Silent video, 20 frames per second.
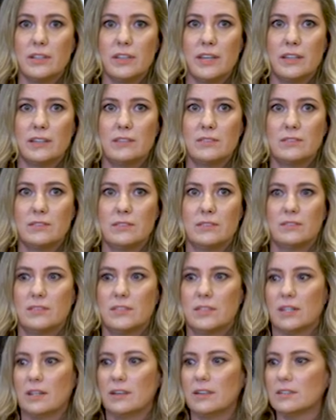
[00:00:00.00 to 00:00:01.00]
And
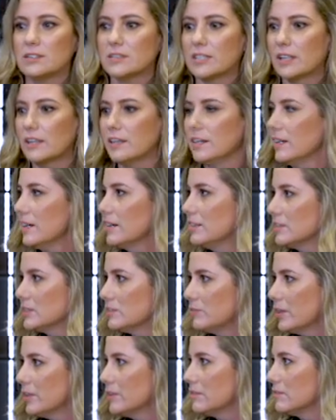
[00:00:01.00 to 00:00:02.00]
suddenly I
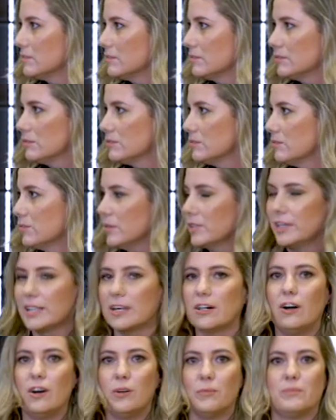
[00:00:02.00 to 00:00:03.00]
just felt really
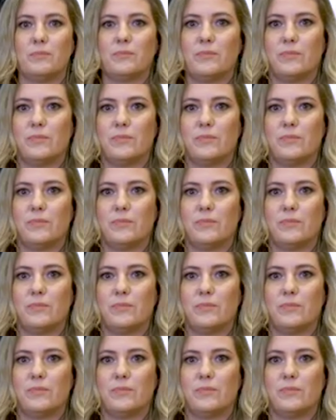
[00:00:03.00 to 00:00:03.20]
calm.